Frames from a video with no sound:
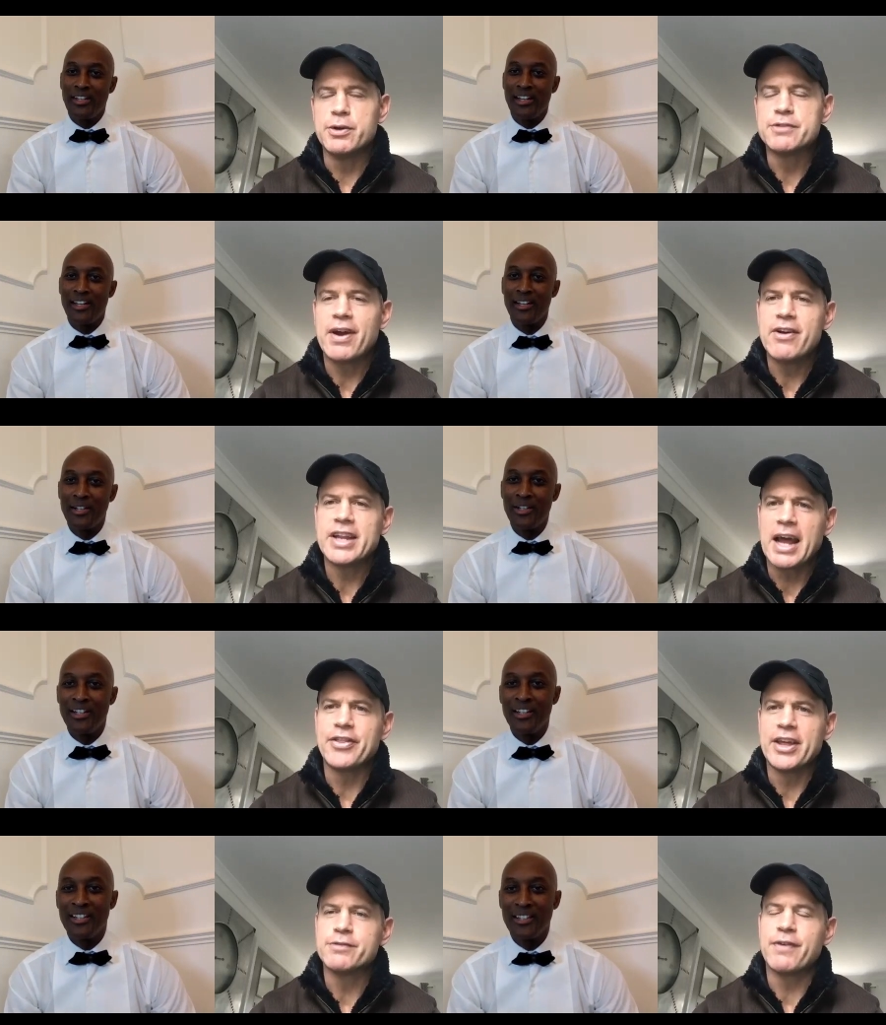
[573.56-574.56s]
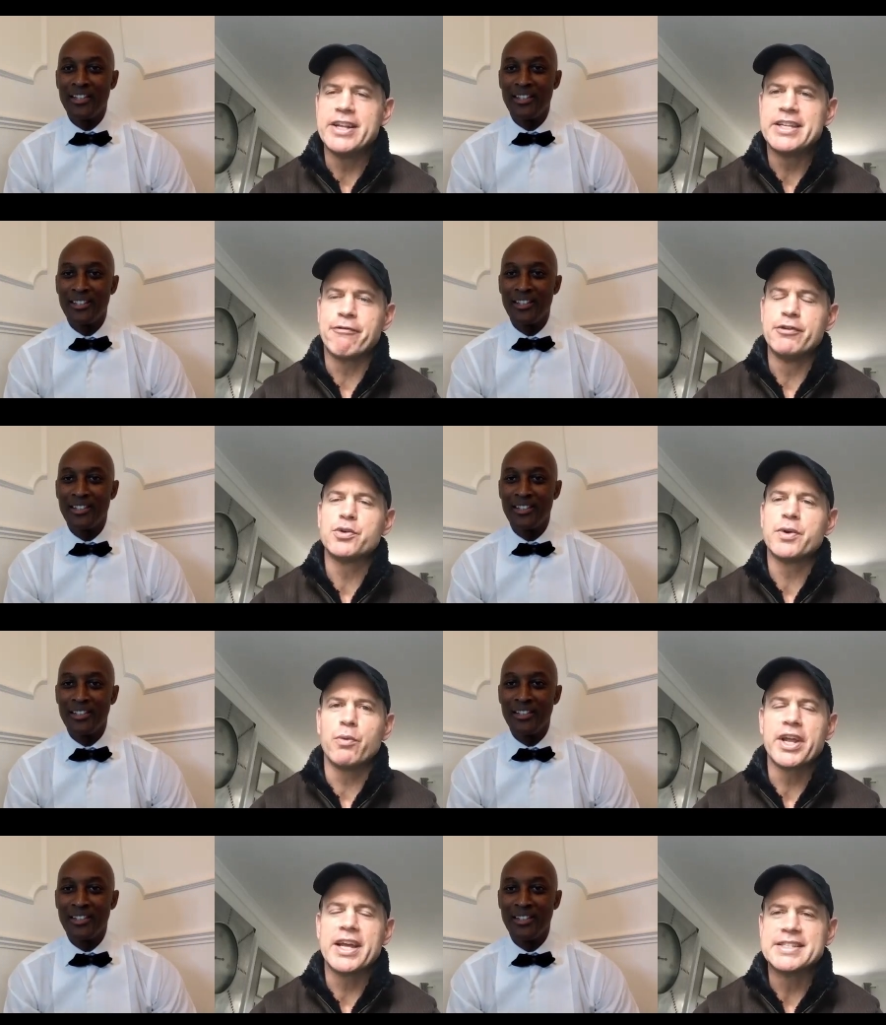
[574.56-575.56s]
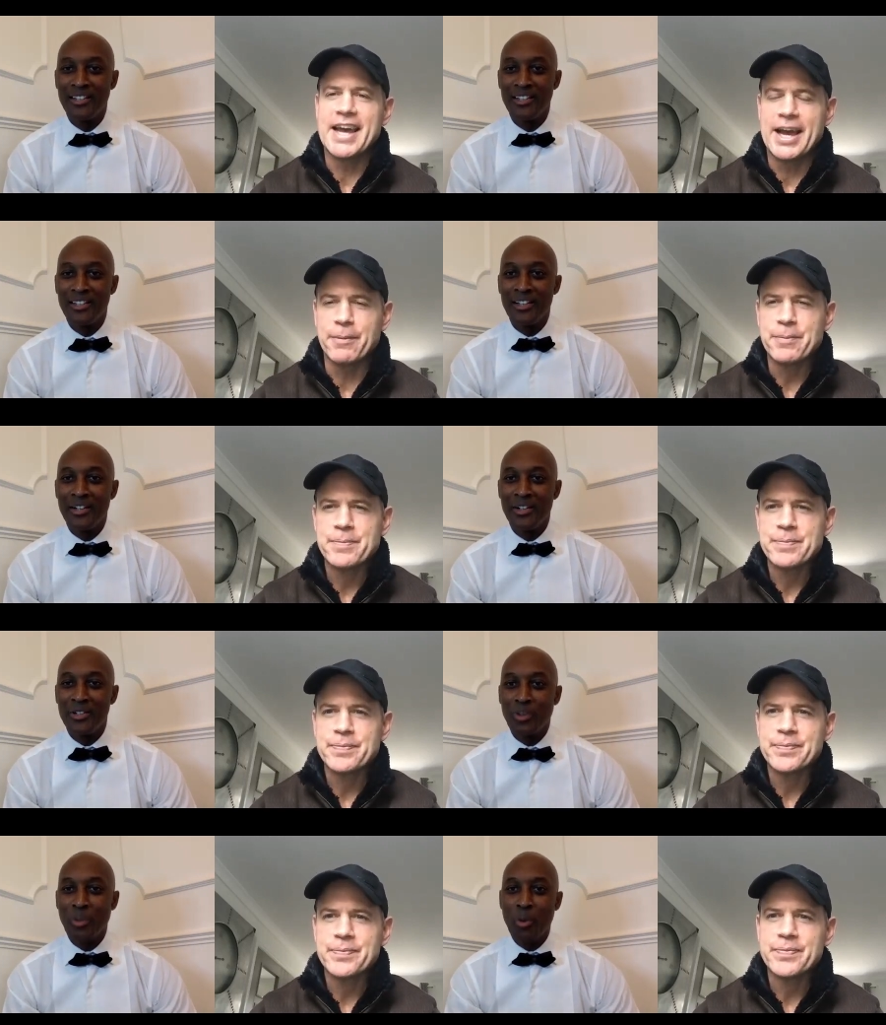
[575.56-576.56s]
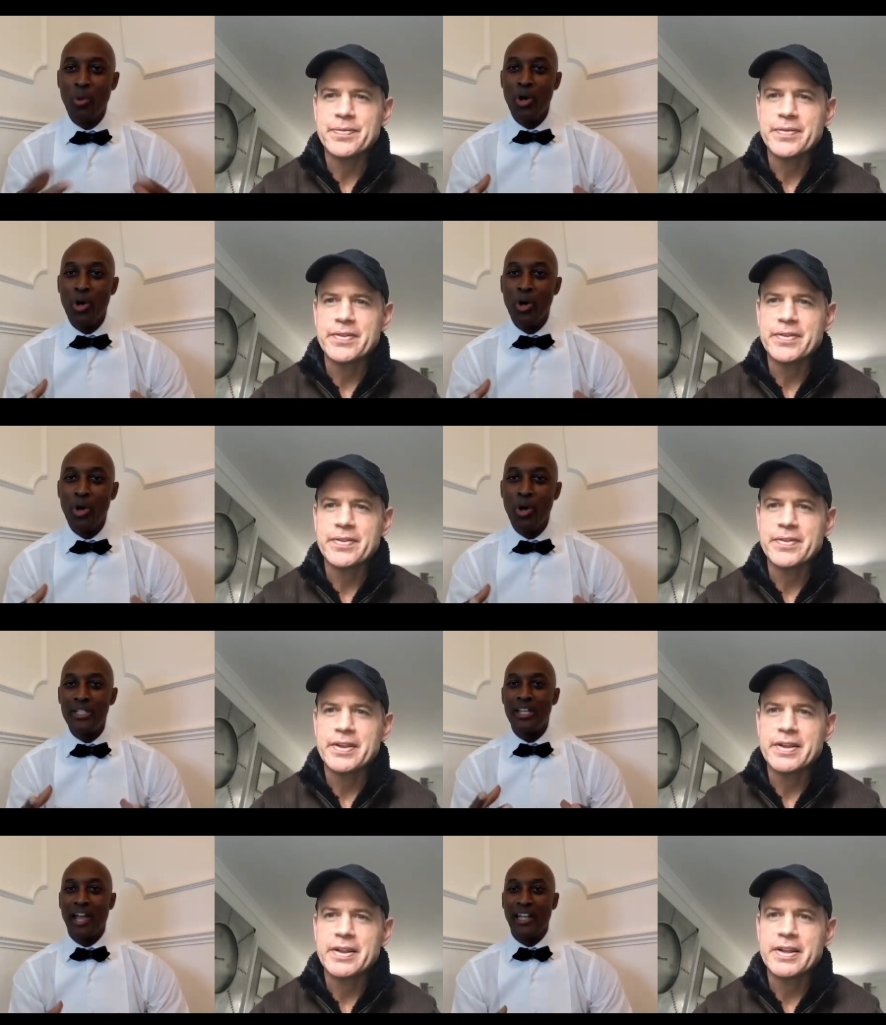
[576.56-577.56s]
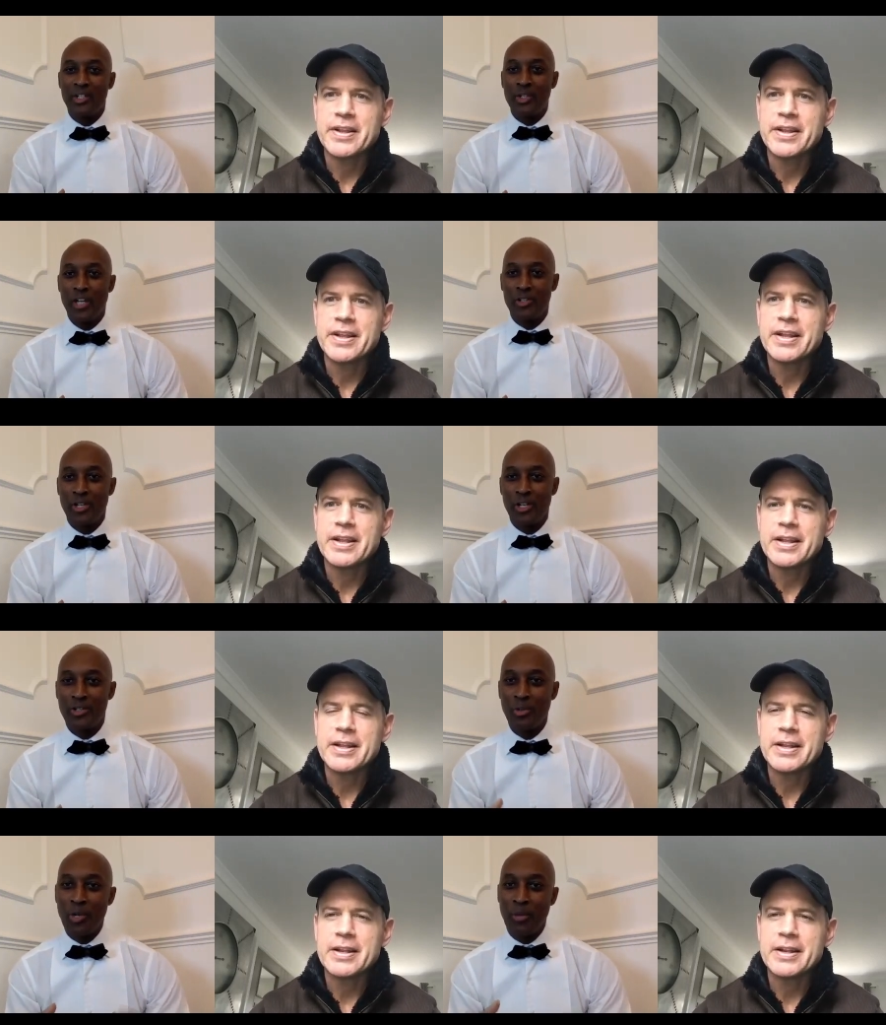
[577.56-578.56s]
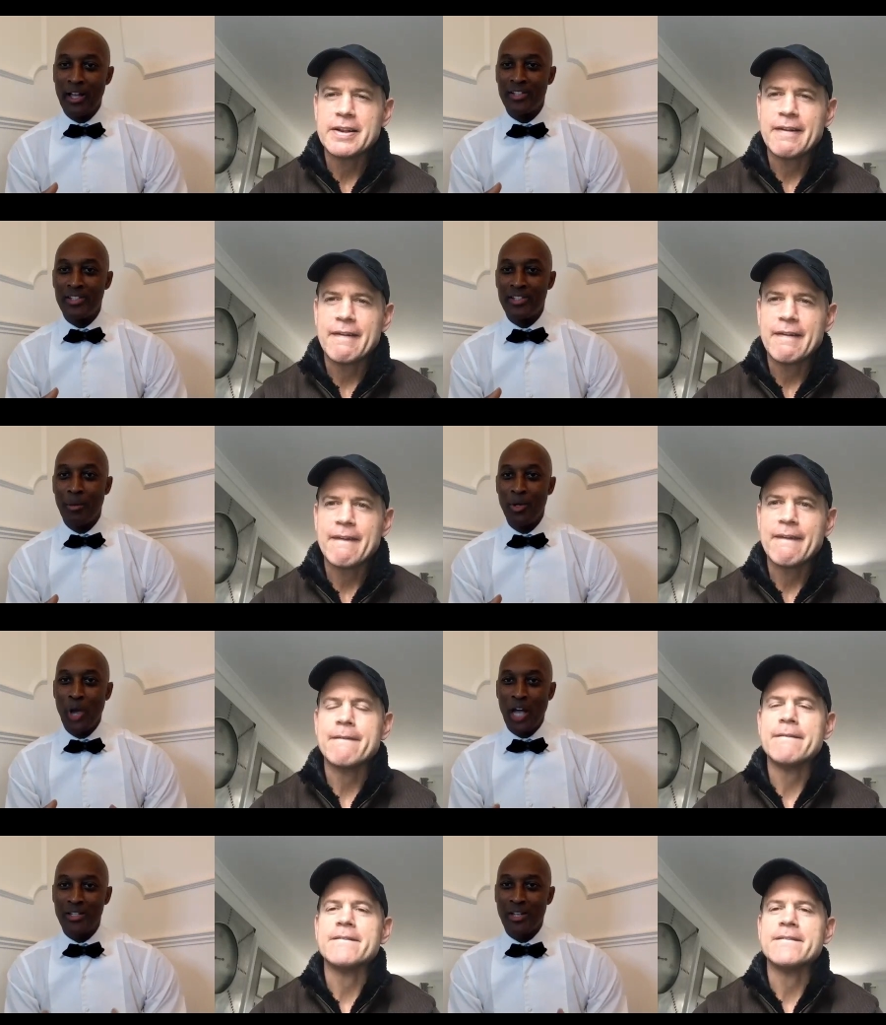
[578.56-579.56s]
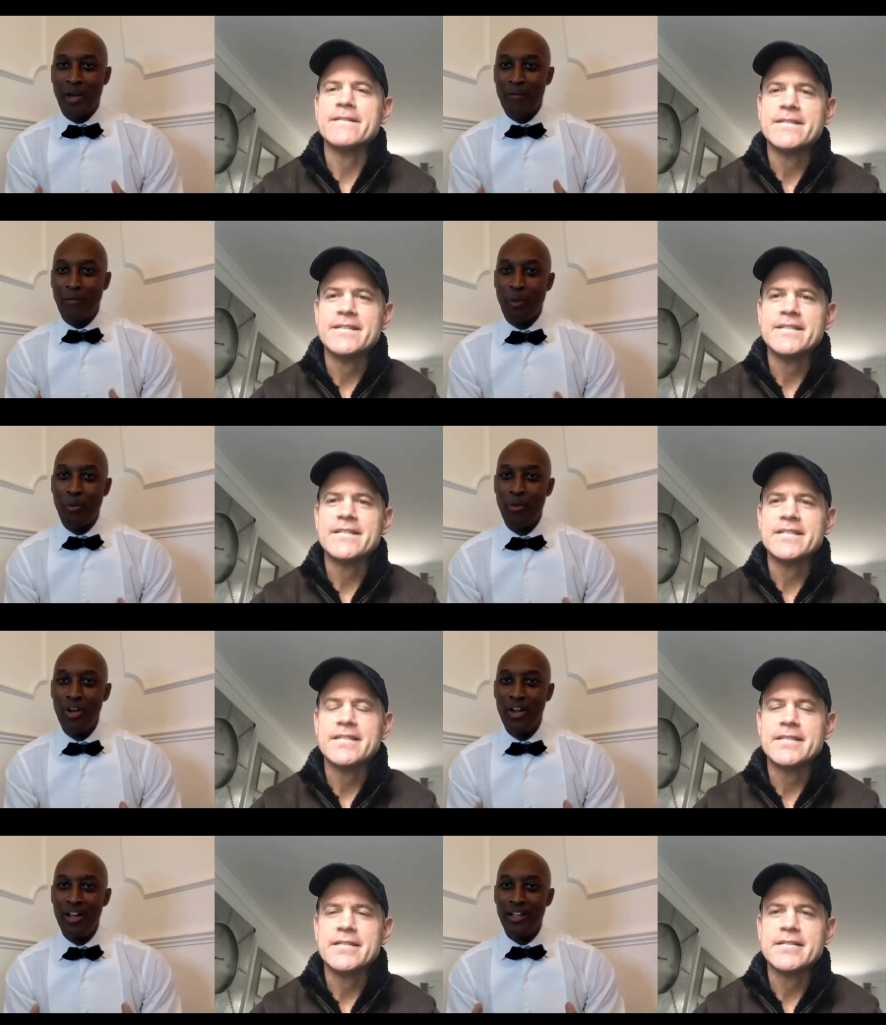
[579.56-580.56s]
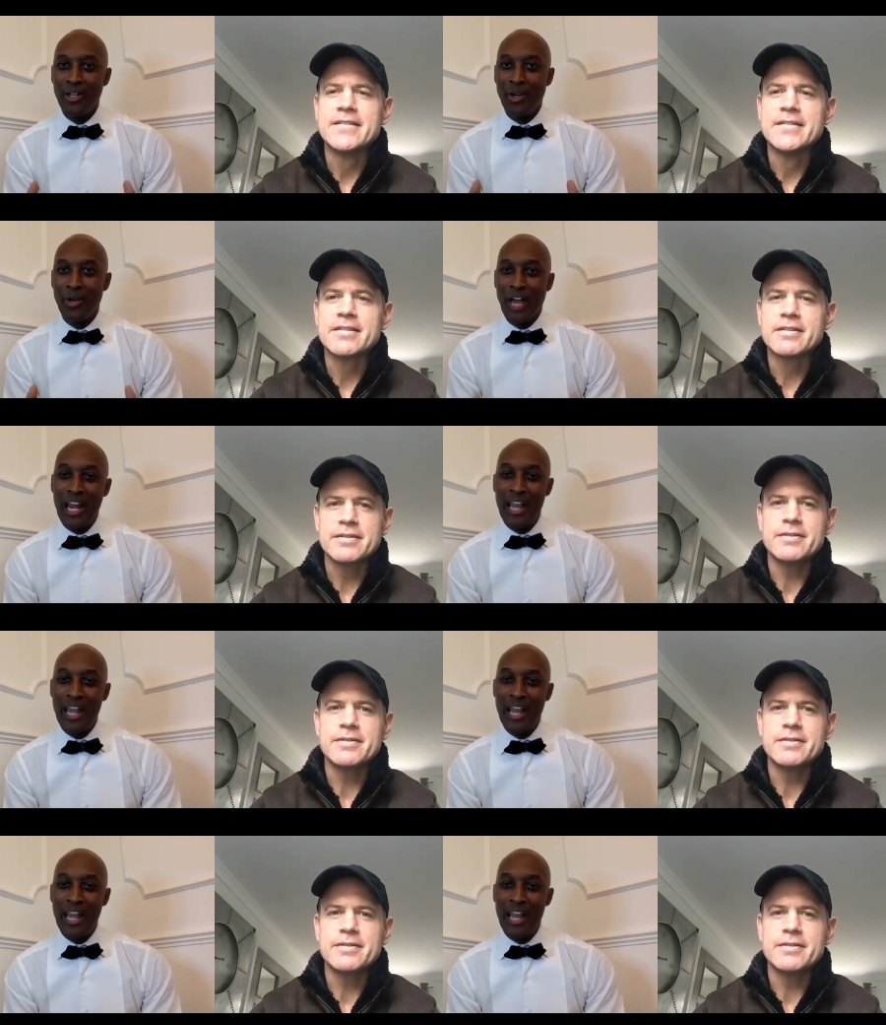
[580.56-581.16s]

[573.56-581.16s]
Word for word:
Speaker 1: So it's very I think it's very different
Speaker 2: to what it is now. So what, what is it like to change then? So what about someone who hasn't come from you know